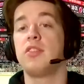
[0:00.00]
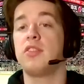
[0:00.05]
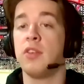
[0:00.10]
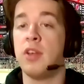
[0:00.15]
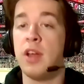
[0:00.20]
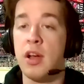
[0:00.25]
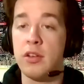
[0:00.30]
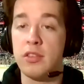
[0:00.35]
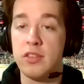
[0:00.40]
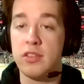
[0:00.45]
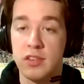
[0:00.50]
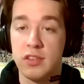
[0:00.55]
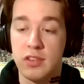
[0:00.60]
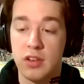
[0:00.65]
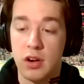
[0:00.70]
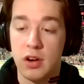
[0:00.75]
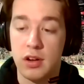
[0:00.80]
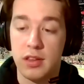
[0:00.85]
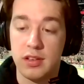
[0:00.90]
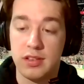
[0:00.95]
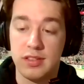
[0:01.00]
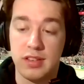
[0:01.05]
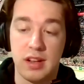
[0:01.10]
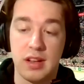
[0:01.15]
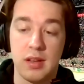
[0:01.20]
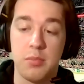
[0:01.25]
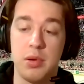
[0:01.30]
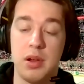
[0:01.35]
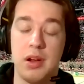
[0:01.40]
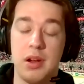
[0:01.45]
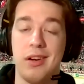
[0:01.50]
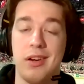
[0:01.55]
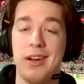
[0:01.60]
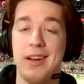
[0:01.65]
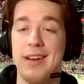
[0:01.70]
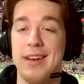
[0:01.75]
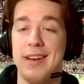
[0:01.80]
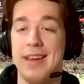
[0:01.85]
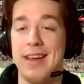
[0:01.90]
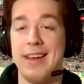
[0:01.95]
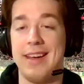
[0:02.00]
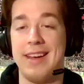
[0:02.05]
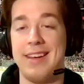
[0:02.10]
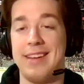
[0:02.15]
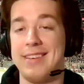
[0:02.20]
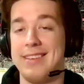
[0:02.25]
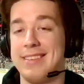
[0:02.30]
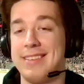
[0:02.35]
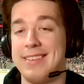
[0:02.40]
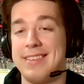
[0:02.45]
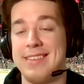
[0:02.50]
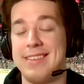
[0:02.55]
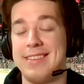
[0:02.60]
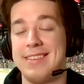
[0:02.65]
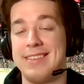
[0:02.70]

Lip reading: So now it's the start of the second period, and